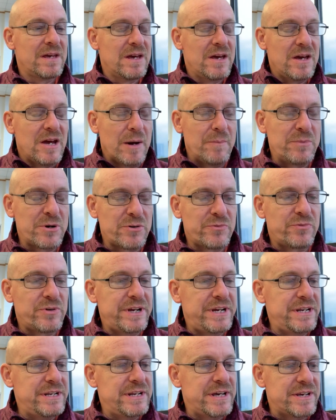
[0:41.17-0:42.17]
I'm going to
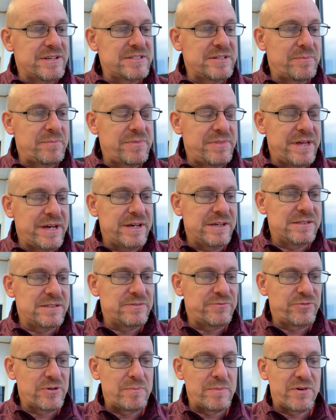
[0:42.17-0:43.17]
read some things
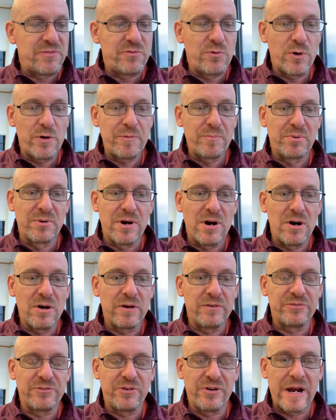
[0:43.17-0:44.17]
from the Forth Prong
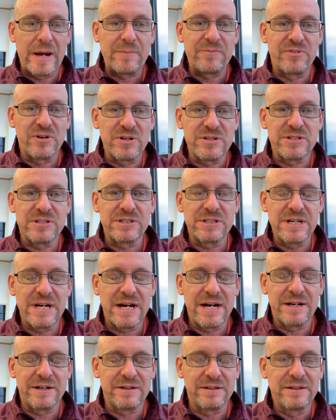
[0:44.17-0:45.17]
of Graham versus
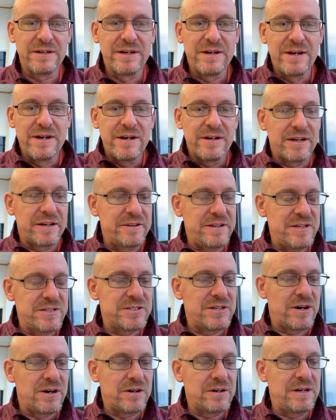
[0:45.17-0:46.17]
Connor. Now, these
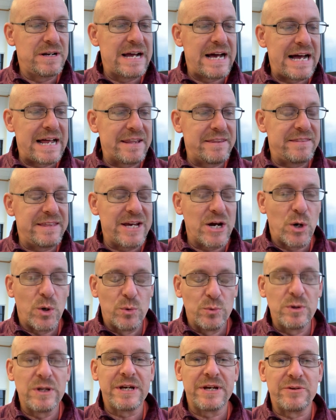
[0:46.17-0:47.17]
are not the
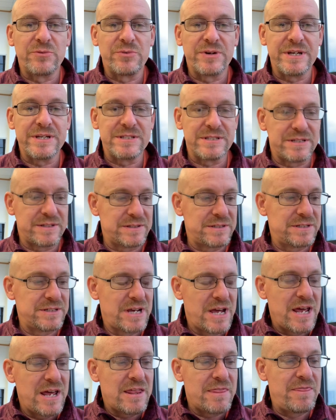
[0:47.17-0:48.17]
only reasons.
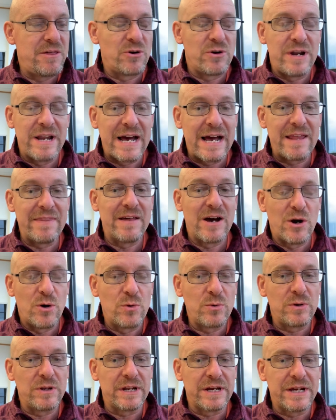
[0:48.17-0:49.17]
They're not the
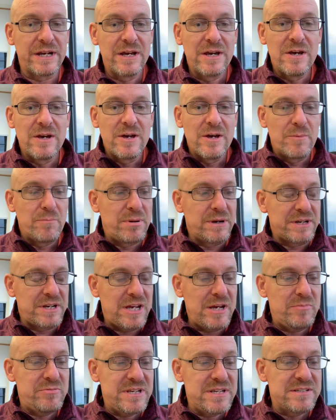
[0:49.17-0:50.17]
only. But
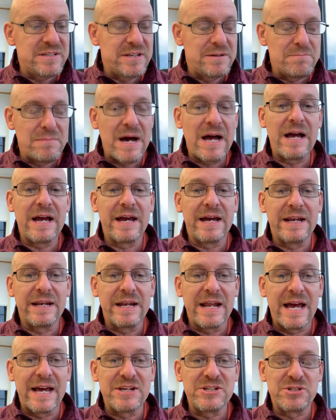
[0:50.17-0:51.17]
keep these in mind
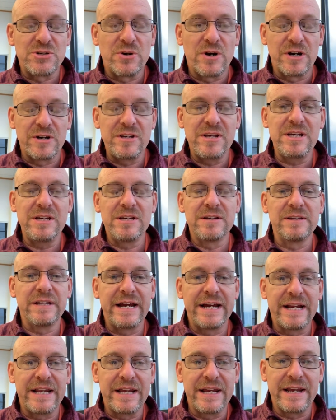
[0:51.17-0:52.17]
as you're
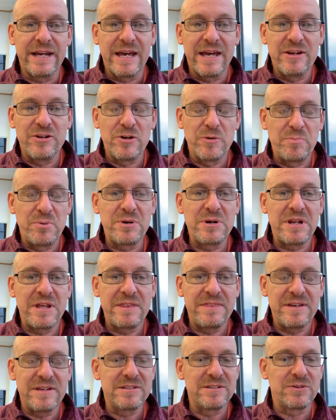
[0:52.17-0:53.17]
articulating and you're putting
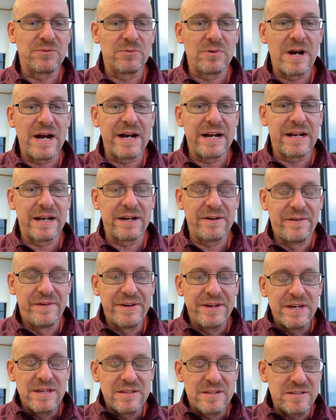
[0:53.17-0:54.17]
things in writing.
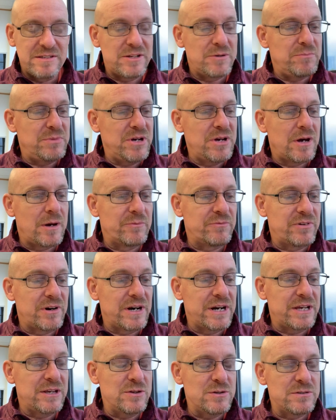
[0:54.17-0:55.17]
This can become
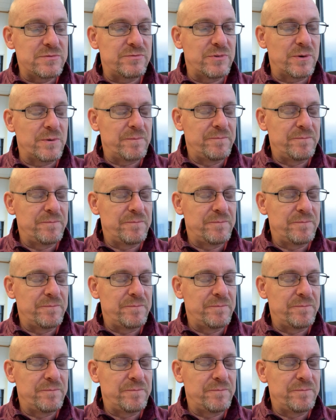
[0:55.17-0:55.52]
very useful.